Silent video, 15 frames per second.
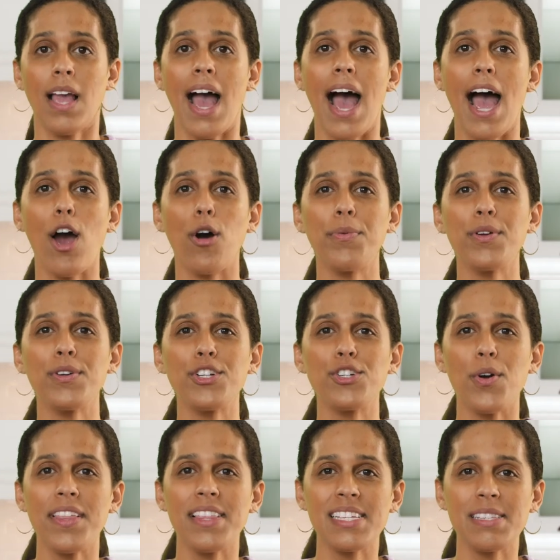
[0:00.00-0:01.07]
I hope you
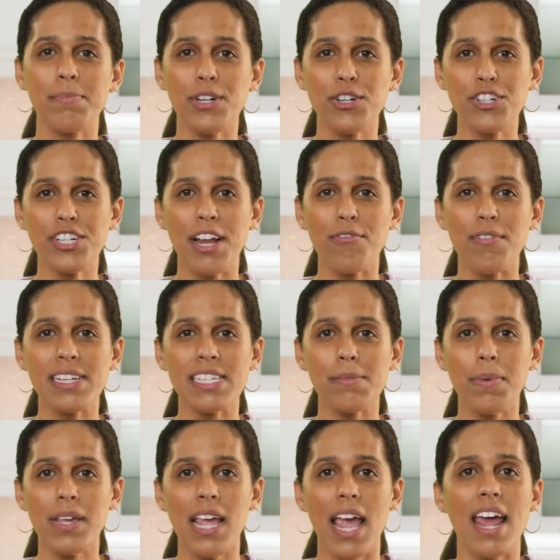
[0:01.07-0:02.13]
enjoyed this milkshake
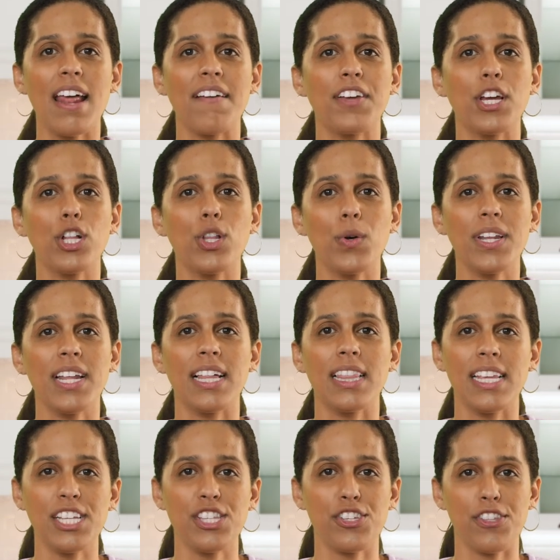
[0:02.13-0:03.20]
recipe, and I've included a
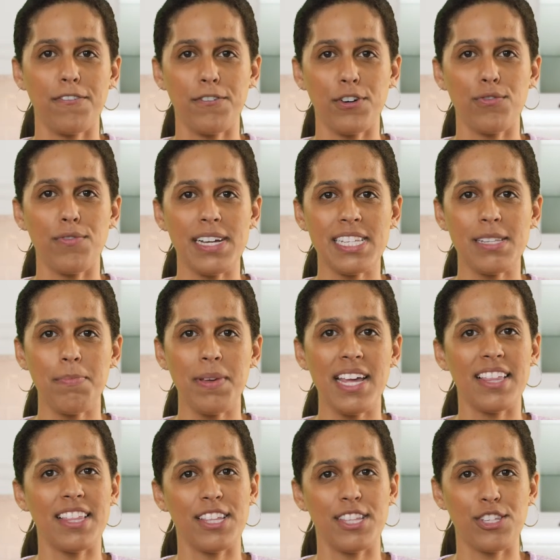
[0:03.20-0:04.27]
link to the full recipe
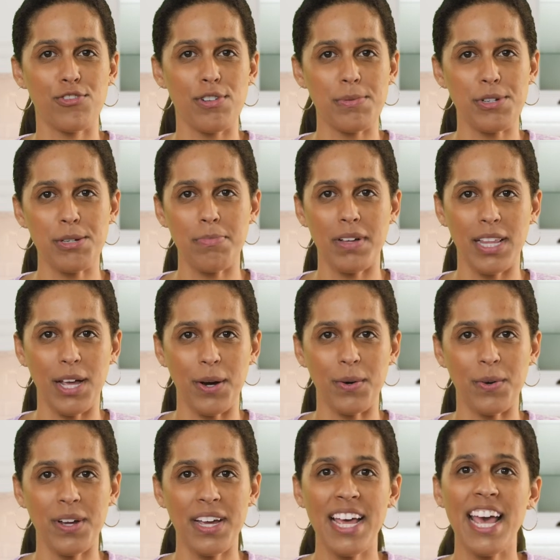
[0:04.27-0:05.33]
in the description
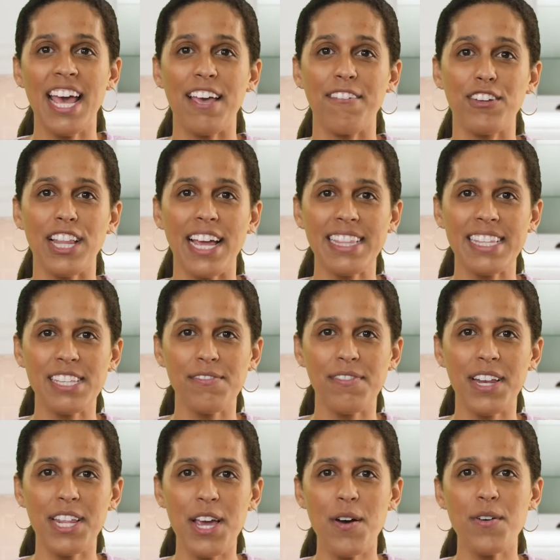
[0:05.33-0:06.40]
below. If you like this
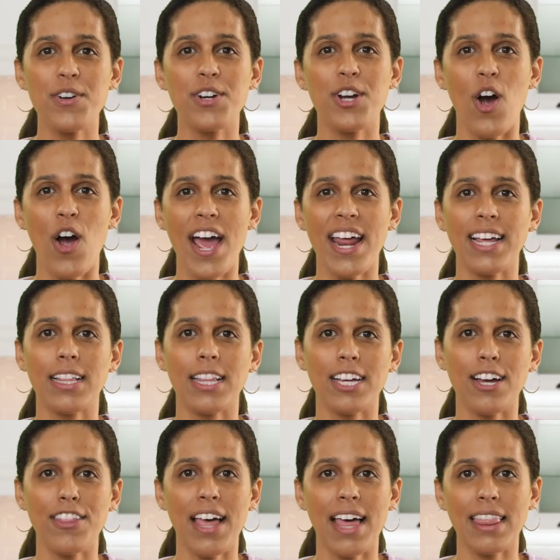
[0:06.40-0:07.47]
video, go ahead and click
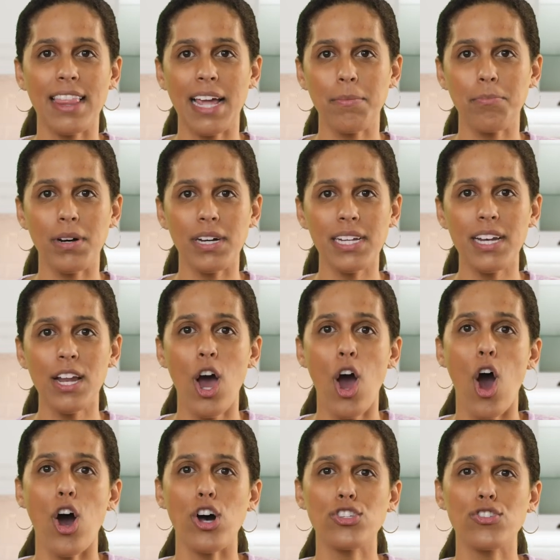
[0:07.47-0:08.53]
on that like button.
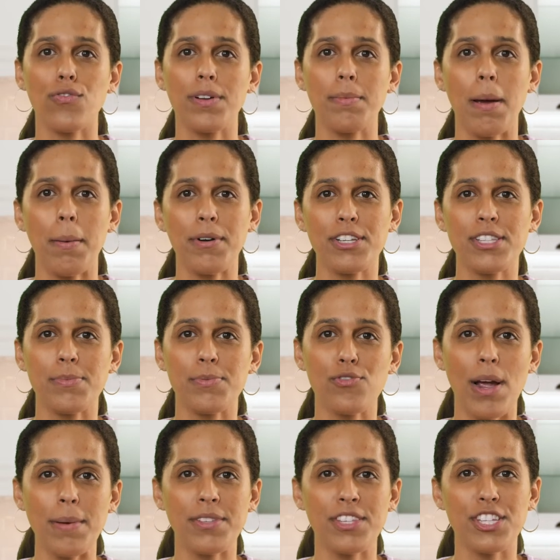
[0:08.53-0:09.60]
Also remember to
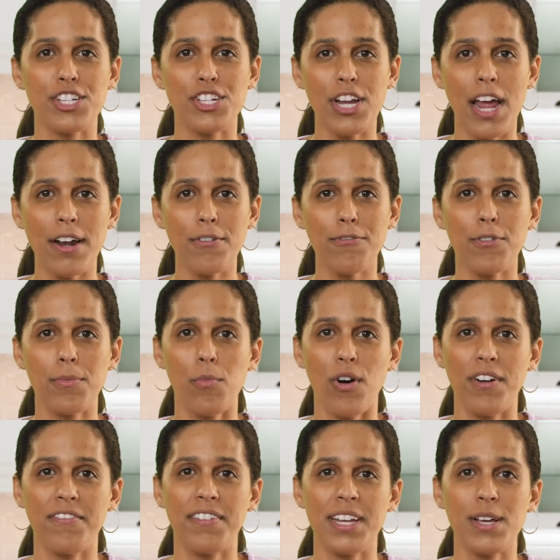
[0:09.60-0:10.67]
subscribe to this channel for
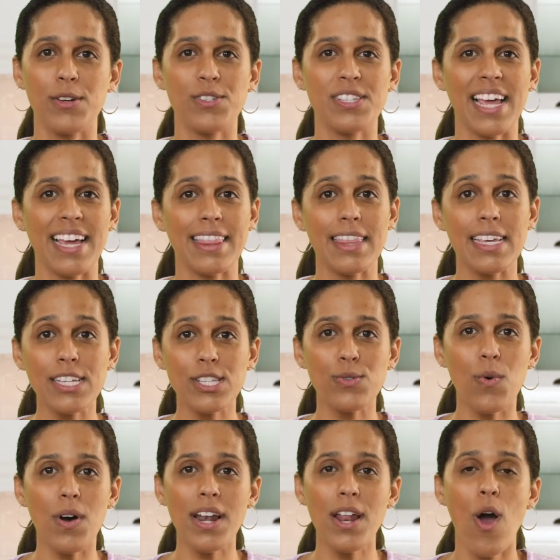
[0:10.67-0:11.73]
more videos like this one,